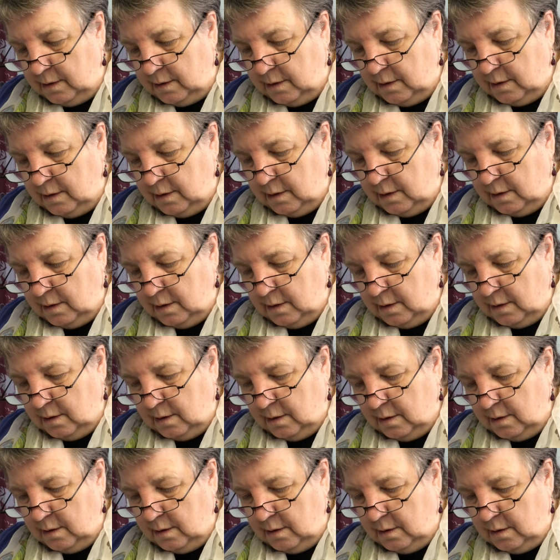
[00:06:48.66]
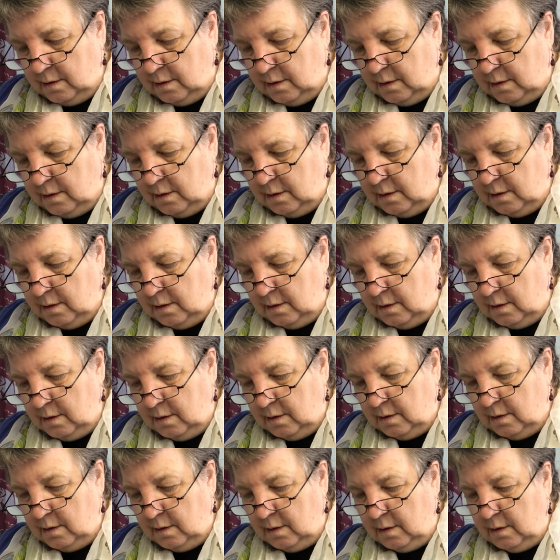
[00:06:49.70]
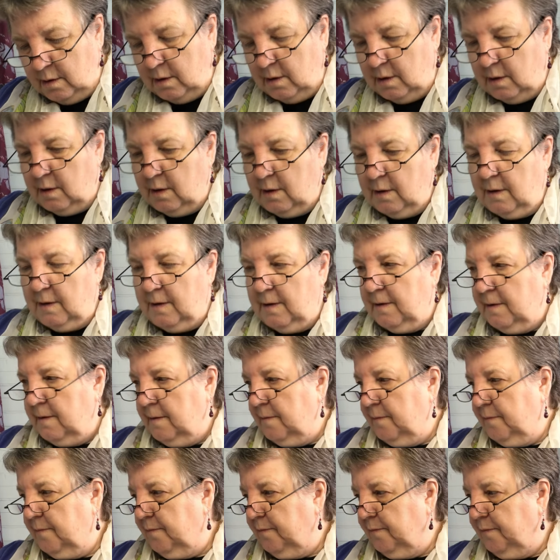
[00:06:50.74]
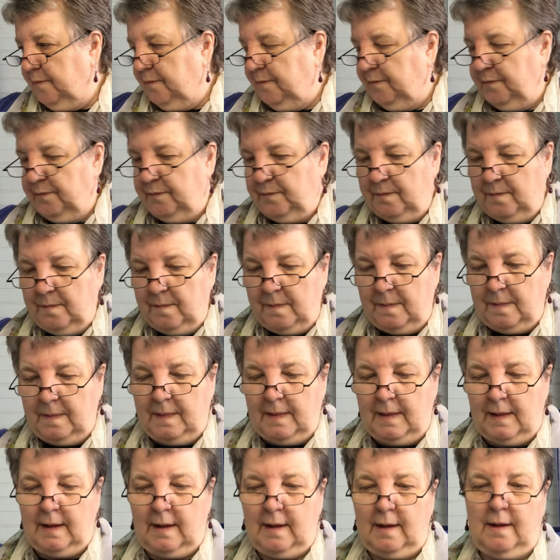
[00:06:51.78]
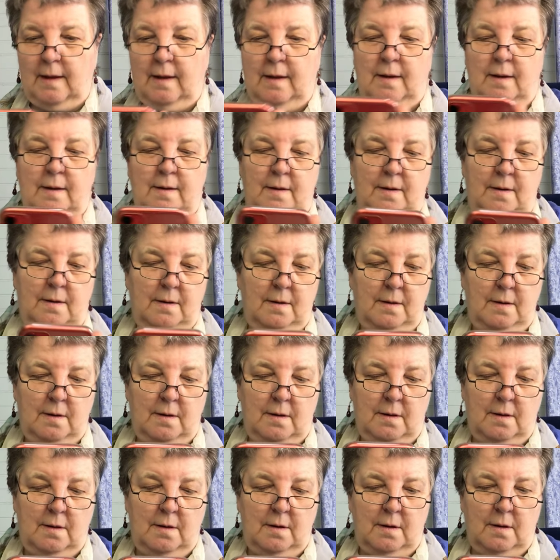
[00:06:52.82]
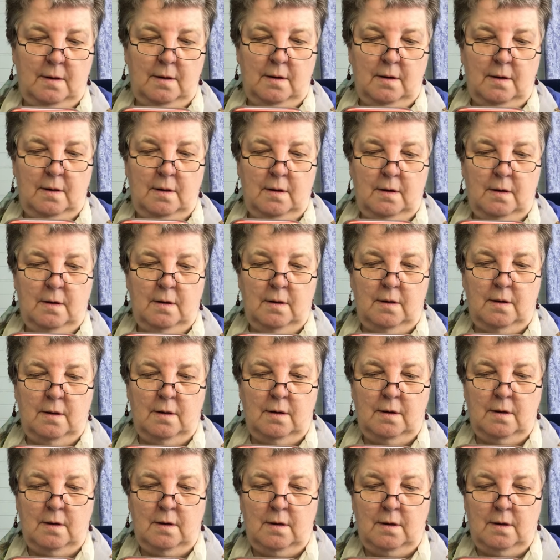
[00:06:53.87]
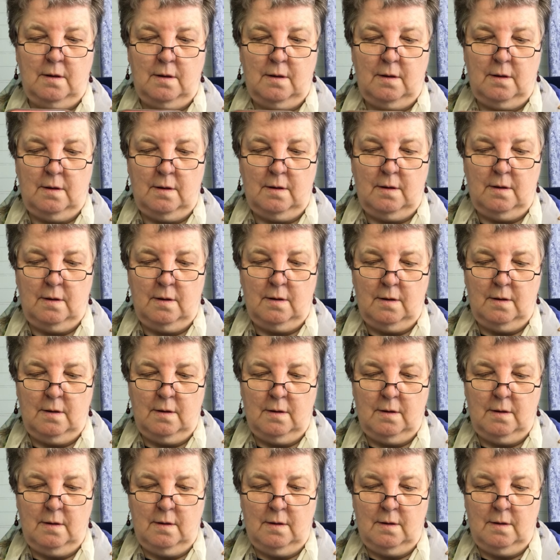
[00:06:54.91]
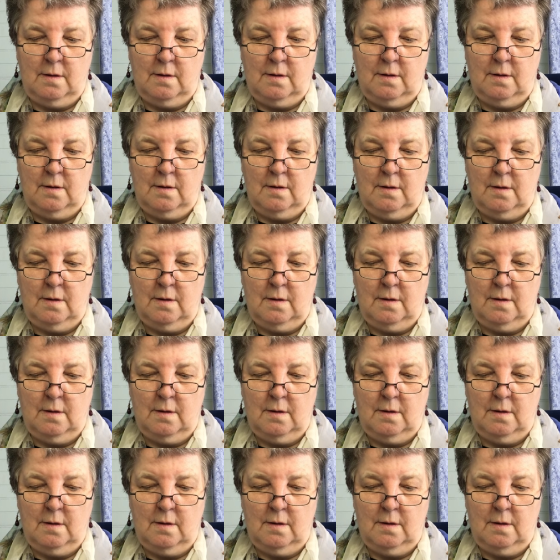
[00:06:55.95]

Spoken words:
[no speech]